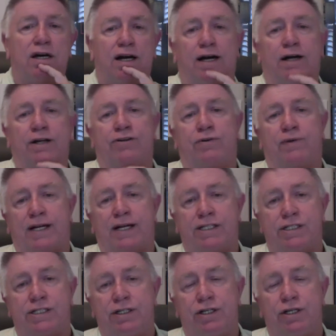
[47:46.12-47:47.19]
a
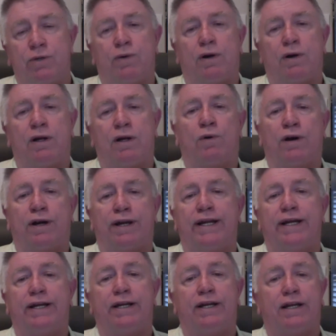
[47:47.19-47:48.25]
direction you want to work
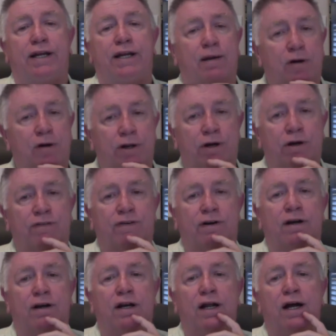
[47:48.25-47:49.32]
in, come on
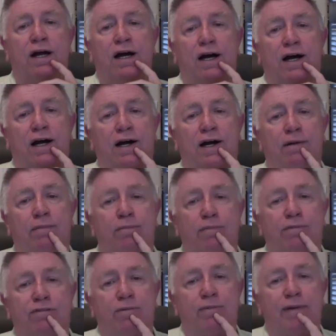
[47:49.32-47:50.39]
over.
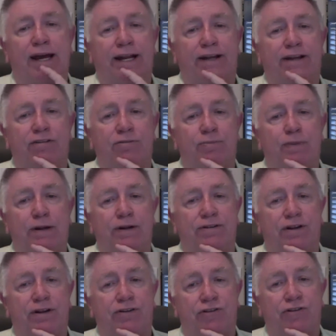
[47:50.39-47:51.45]
Somatic
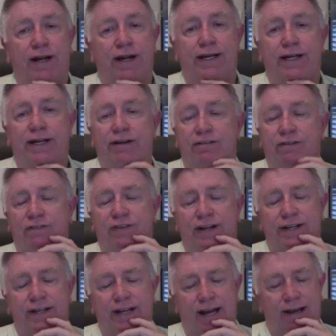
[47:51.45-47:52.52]
experiencing training is a
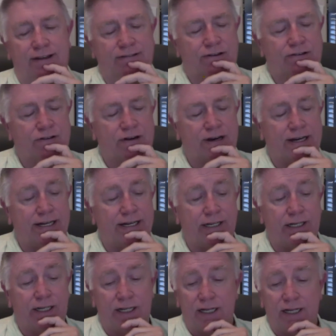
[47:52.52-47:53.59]
fantastic training.
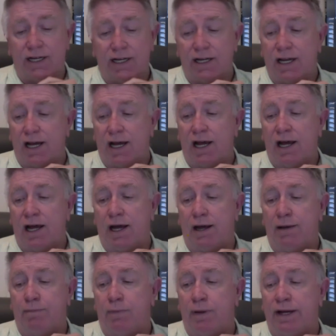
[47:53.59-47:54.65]

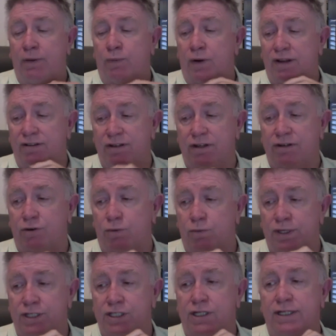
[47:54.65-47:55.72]
It wasn't
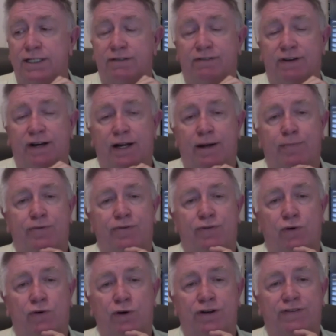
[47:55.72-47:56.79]
originally developed
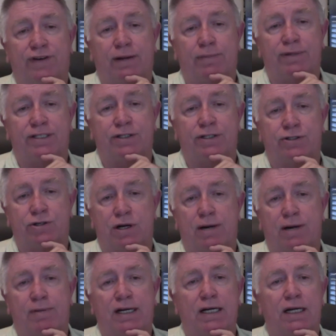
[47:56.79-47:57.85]
for developmental
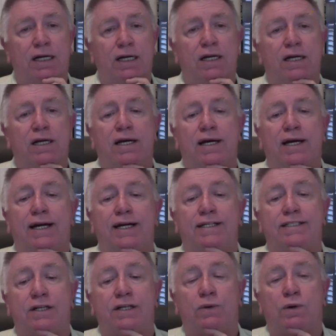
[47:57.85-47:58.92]
trauma. And
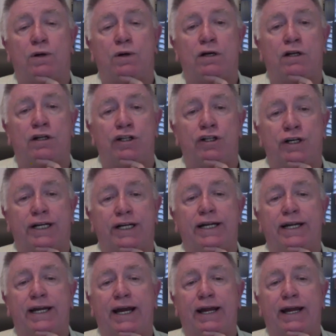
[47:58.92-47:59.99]
so we're looking
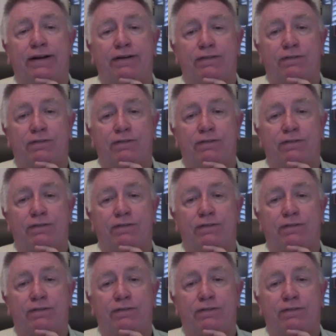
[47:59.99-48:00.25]
at it